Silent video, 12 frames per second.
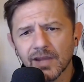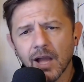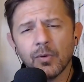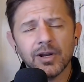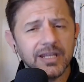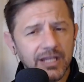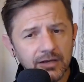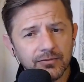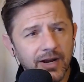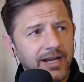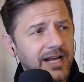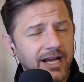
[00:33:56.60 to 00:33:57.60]
I want to eat
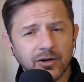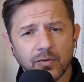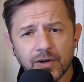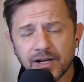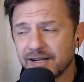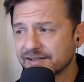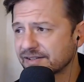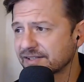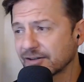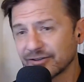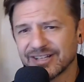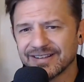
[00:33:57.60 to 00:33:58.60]
right. I don't want to
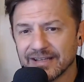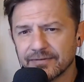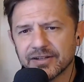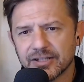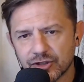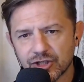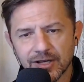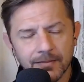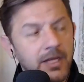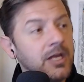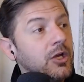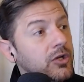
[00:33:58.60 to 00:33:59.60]
necessarily live at the
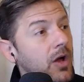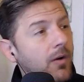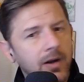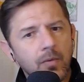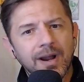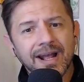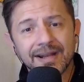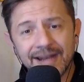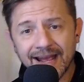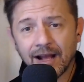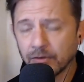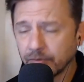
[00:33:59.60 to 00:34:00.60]
gym. Knowing what I
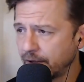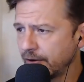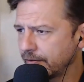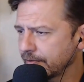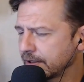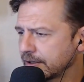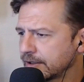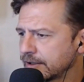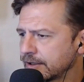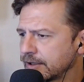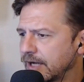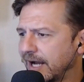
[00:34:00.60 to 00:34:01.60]
now know,
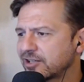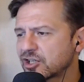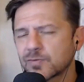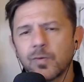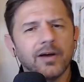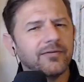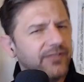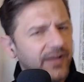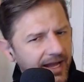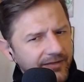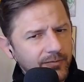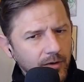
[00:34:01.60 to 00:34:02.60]
I just want
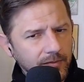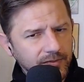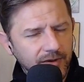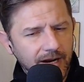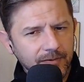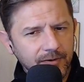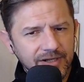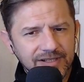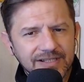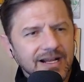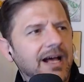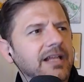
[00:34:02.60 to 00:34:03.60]
five more
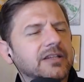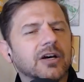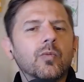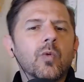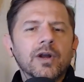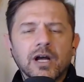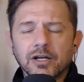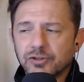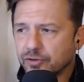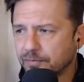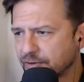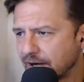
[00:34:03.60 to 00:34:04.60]
properties, not the 100